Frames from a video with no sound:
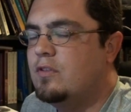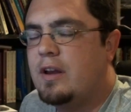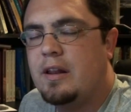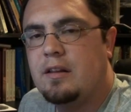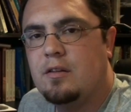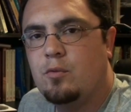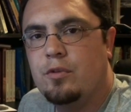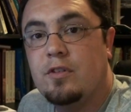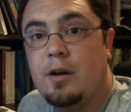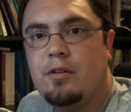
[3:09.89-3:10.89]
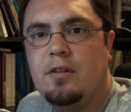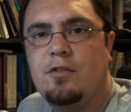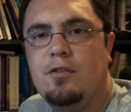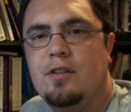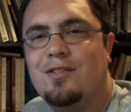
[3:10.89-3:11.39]
when Cyrus
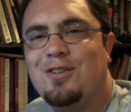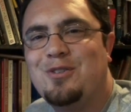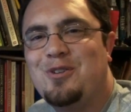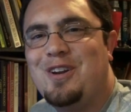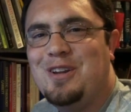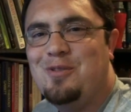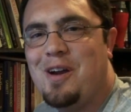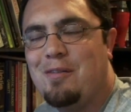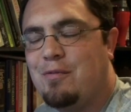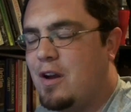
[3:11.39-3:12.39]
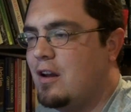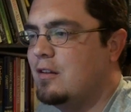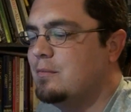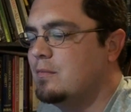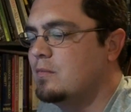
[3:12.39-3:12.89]
issues his decree, you have
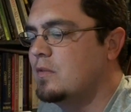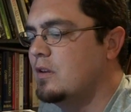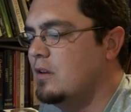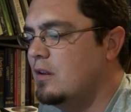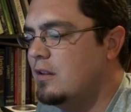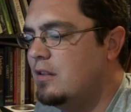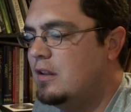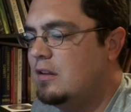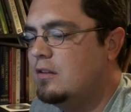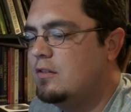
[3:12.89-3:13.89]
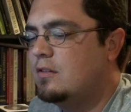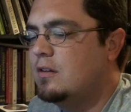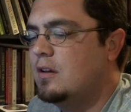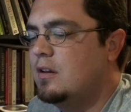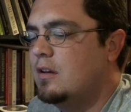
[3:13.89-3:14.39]

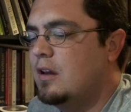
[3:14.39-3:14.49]
these